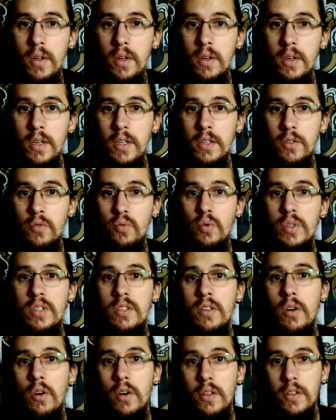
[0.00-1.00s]
is
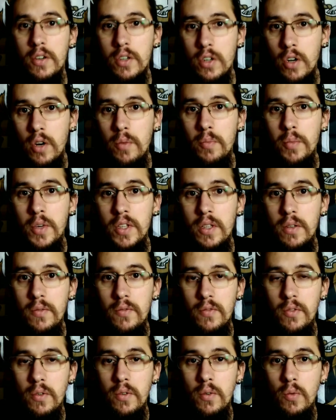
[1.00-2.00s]
with other company
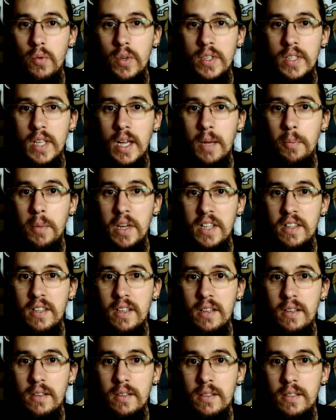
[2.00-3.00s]
for with
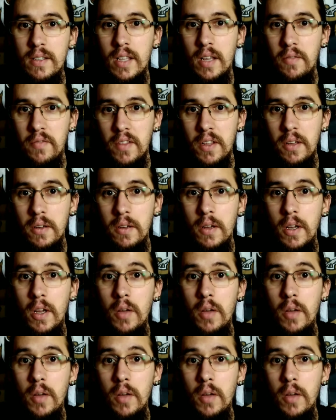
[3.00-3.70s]
Amanda uh, Staveley.